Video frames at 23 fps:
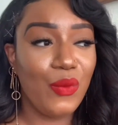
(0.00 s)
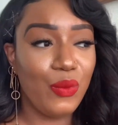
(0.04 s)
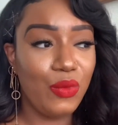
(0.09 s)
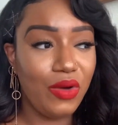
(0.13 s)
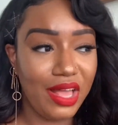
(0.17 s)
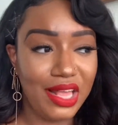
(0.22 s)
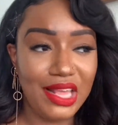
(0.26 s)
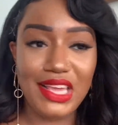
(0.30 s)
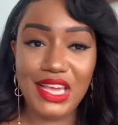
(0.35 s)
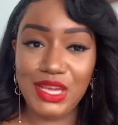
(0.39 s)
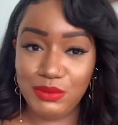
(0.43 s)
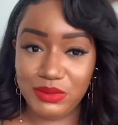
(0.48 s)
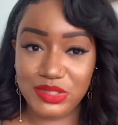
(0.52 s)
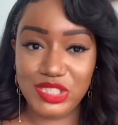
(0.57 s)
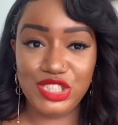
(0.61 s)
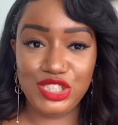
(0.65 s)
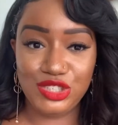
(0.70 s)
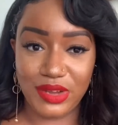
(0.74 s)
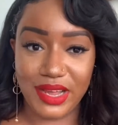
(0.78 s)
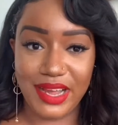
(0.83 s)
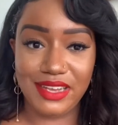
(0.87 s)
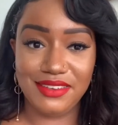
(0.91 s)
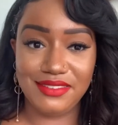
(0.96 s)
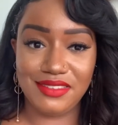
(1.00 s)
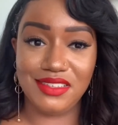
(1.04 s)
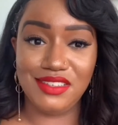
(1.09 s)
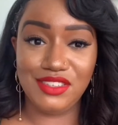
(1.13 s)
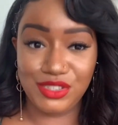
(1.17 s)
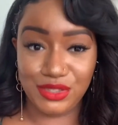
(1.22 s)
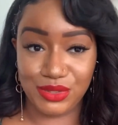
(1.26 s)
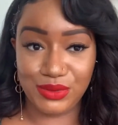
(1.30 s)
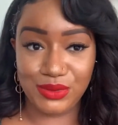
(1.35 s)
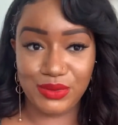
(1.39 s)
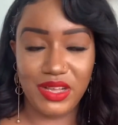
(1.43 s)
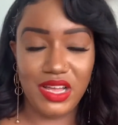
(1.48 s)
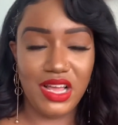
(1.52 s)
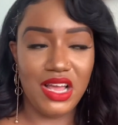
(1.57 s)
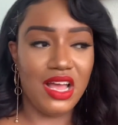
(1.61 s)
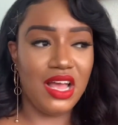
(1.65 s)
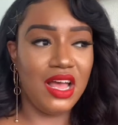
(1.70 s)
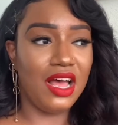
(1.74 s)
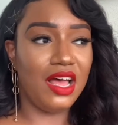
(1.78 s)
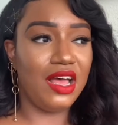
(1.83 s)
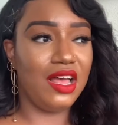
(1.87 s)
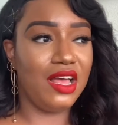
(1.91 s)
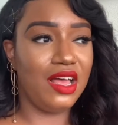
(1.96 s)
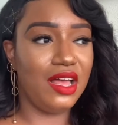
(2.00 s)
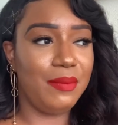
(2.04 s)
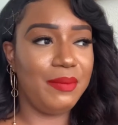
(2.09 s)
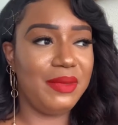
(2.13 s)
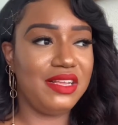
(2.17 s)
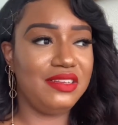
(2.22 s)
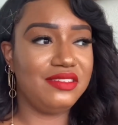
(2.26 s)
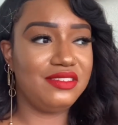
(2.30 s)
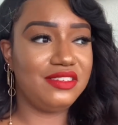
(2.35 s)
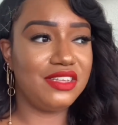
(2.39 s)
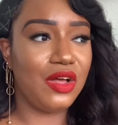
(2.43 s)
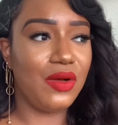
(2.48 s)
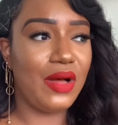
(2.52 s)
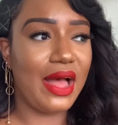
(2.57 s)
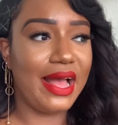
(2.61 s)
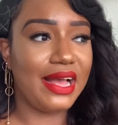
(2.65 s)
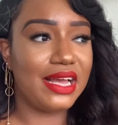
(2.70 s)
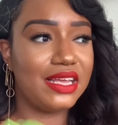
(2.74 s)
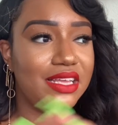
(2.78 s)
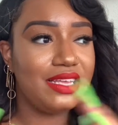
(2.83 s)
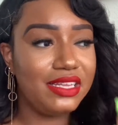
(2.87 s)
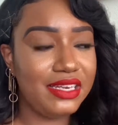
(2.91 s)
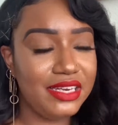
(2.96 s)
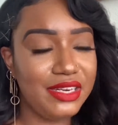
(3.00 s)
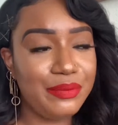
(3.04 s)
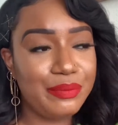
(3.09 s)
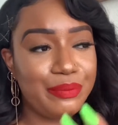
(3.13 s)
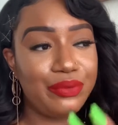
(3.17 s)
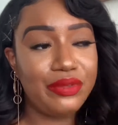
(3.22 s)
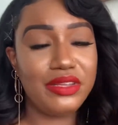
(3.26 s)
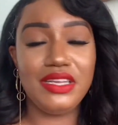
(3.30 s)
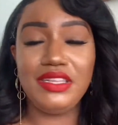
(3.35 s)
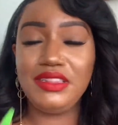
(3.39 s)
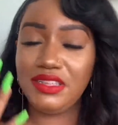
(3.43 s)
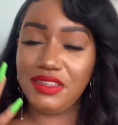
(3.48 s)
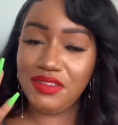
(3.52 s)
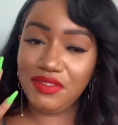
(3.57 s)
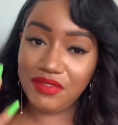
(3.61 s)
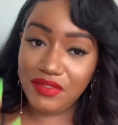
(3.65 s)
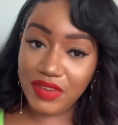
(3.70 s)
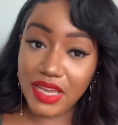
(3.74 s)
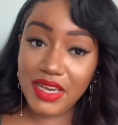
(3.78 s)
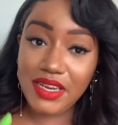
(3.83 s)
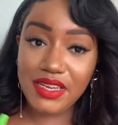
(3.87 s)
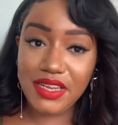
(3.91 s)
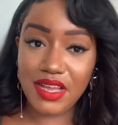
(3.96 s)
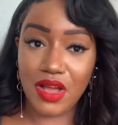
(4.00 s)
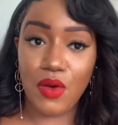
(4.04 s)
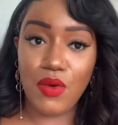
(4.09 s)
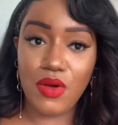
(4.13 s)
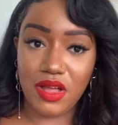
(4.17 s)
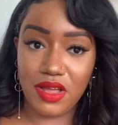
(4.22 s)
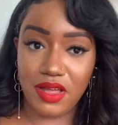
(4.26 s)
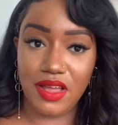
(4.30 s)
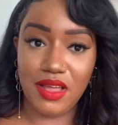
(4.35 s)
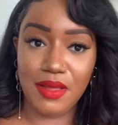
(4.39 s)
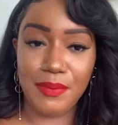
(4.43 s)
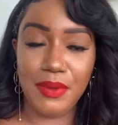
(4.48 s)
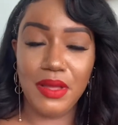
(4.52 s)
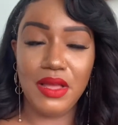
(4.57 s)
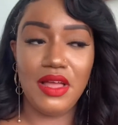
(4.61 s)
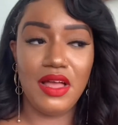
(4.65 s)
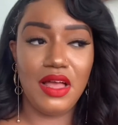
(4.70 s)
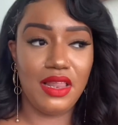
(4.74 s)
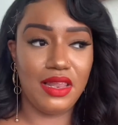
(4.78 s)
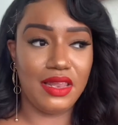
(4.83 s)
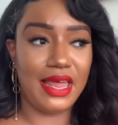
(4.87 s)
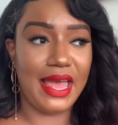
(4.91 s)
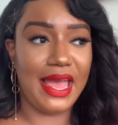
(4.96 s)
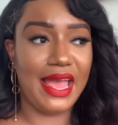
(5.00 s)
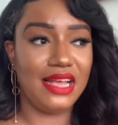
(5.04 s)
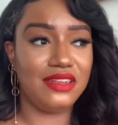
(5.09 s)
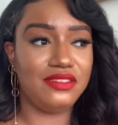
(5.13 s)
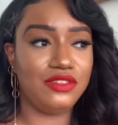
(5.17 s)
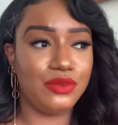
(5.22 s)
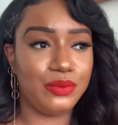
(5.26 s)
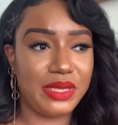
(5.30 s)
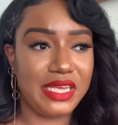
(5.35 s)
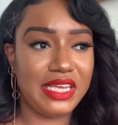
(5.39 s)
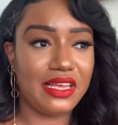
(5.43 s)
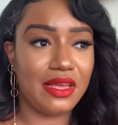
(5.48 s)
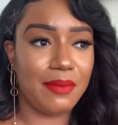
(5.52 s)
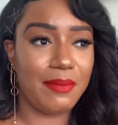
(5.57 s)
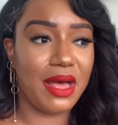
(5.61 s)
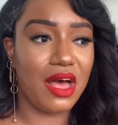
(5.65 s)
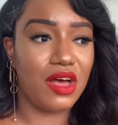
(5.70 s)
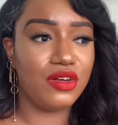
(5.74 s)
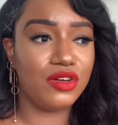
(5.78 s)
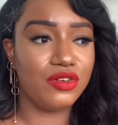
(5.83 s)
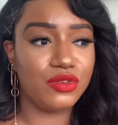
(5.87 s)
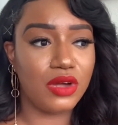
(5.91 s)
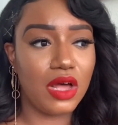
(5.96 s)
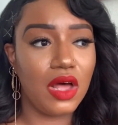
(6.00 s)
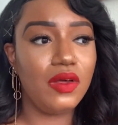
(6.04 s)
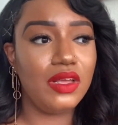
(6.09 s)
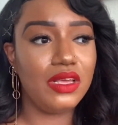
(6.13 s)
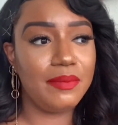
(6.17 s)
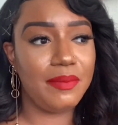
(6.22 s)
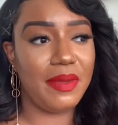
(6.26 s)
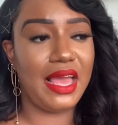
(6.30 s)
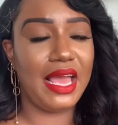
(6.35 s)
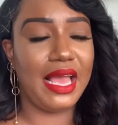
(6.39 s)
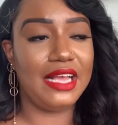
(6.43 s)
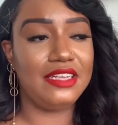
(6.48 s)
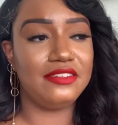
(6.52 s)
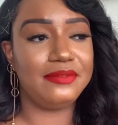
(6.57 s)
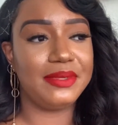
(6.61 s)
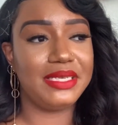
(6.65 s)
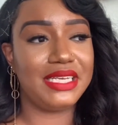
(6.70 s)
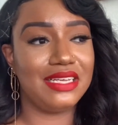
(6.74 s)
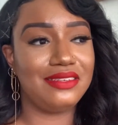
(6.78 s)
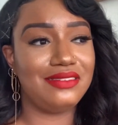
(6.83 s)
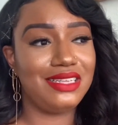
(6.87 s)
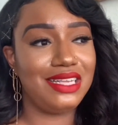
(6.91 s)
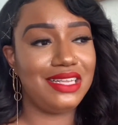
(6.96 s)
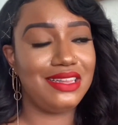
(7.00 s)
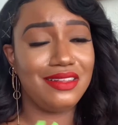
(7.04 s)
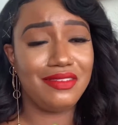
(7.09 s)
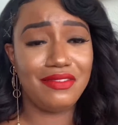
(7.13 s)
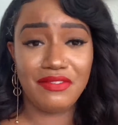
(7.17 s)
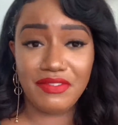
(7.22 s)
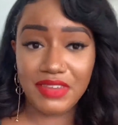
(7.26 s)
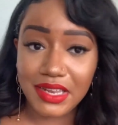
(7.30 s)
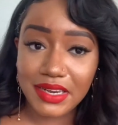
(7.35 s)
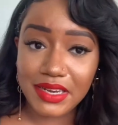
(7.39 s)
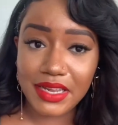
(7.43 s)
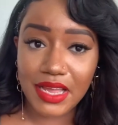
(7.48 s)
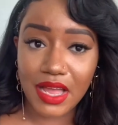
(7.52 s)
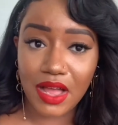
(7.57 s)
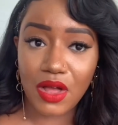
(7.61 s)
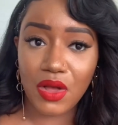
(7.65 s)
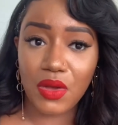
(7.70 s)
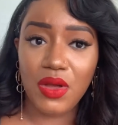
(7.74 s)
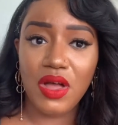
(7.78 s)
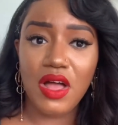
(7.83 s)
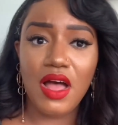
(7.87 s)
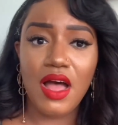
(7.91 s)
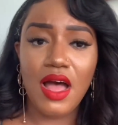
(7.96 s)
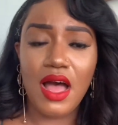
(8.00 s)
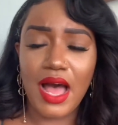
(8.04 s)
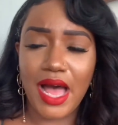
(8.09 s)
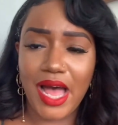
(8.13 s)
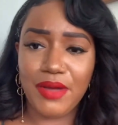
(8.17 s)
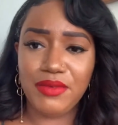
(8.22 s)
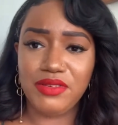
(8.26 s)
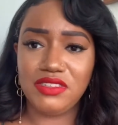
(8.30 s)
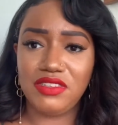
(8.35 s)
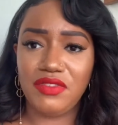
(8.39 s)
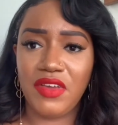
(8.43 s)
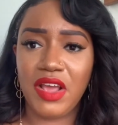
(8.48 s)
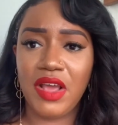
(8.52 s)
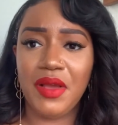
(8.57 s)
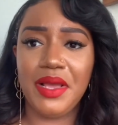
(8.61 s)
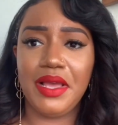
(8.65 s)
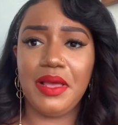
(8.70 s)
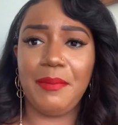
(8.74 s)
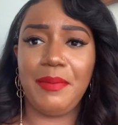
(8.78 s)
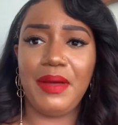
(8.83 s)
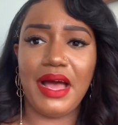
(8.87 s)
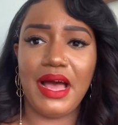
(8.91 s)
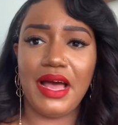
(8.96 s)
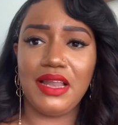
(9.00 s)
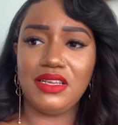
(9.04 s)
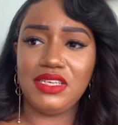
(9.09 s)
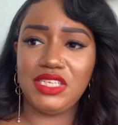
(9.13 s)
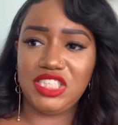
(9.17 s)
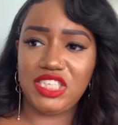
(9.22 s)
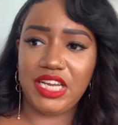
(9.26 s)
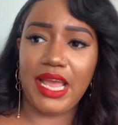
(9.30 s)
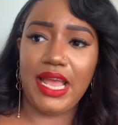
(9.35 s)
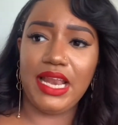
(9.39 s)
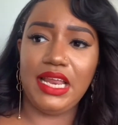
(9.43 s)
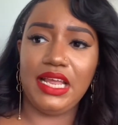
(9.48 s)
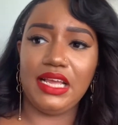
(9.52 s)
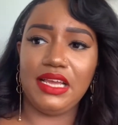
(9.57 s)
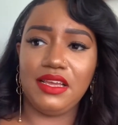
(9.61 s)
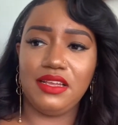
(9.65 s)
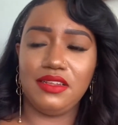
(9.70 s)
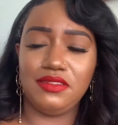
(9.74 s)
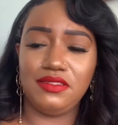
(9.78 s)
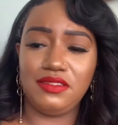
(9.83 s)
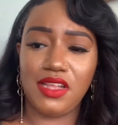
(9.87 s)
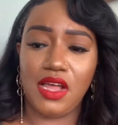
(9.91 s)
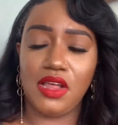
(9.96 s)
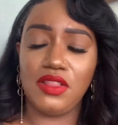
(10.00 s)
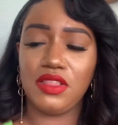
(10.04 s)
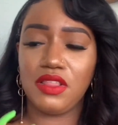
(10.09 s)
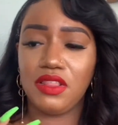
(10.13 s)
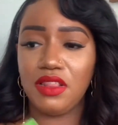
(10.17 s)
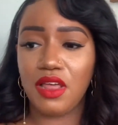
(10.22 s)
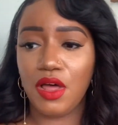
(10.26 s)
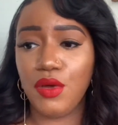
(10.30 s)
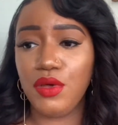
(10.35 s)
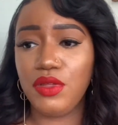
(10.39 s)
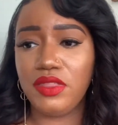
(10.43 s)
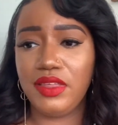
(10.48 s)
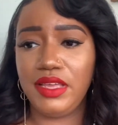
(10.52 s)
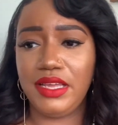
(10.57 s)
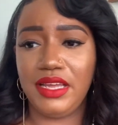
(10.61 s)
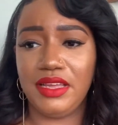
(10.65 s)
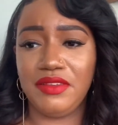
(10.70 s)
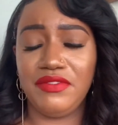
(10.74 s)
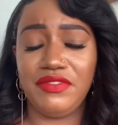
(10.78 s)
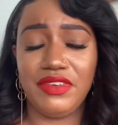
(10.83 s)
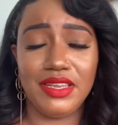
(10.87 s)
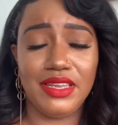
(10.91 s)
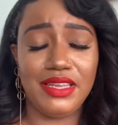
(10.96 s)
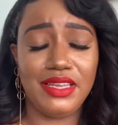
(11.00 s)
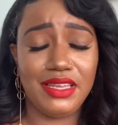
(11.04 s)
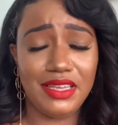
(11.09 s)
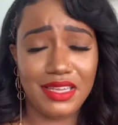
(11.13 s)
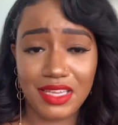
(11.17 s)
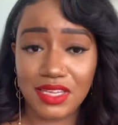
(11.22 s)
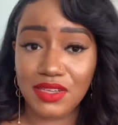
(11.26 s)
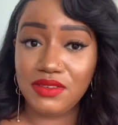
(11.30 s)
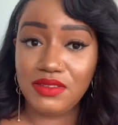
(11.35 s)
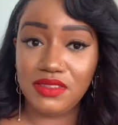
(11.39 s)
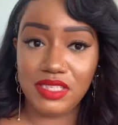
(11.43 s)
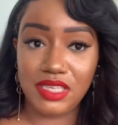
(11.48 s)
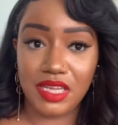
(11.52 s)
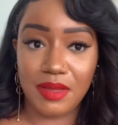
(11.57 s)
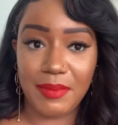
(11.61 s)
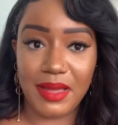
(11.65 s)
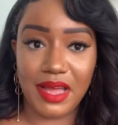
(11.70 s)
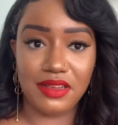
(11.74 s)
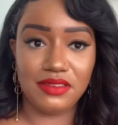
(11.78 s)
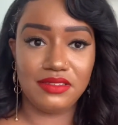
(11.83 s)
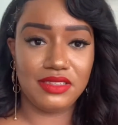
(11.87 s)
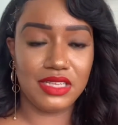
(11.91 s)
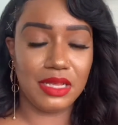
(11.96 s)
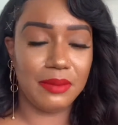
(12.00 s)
what he was trying to do. Um, and so I couldn't put the video up last week about growing pains because in the video I was very apologetic and self-loathing and feeling guilty about